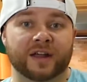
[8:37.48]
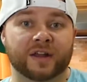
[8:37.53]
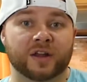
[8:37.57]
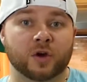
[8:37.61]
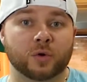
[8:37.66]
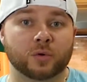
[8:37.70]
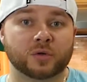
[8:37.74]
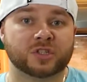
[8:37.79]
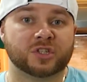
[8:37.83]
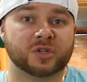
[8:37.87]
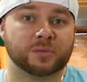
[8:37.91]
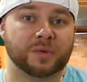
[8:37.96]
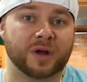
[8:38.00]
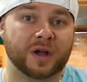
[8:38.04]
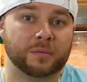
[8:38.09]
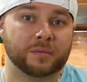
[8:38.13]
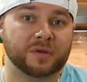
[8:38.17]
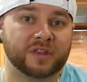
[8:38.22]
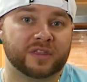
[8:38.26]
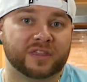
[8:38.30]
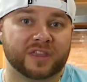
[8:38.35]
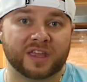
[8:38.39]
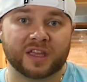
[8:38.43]
I know what you might
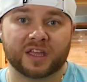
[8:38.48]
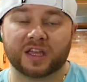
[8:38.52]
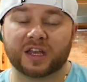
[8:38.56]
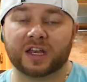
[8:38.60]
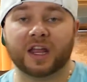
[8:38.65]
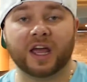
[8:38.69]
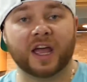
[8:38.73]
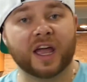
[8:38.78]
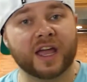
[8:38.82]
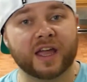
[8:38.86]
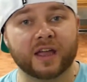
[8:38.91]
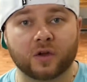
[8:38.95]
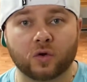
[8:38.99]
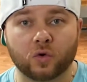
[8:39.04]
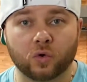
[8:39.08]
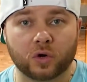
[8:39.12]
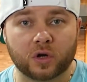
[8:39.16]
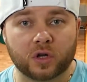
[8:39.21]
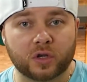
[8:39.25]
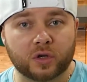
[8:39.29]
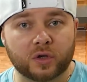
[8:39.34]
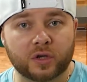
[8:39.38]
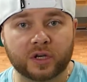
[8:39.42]
be thinking. Hey
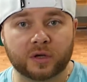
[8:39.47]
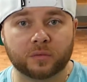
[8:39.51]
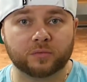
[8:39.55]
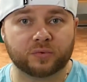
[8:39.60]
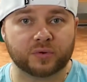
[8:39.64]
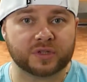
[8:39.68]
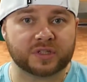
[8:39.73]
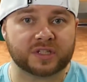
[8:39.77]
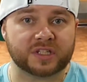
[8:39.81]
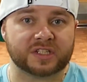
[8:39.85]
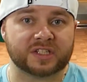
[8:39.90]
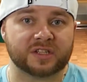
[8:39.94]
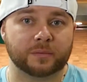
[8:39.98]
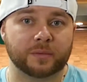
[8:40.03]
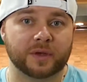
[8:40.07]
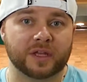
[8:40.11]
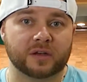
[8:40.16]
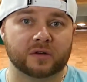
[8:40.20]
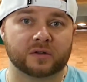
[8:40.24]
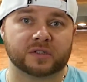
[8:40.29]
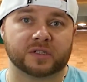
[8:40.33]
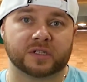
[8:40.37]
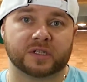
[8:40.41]
Corey, you didn't put the
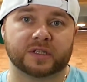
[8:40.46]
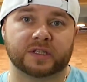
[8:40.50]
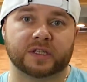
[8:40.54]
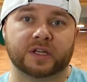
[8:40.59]
tomatoes on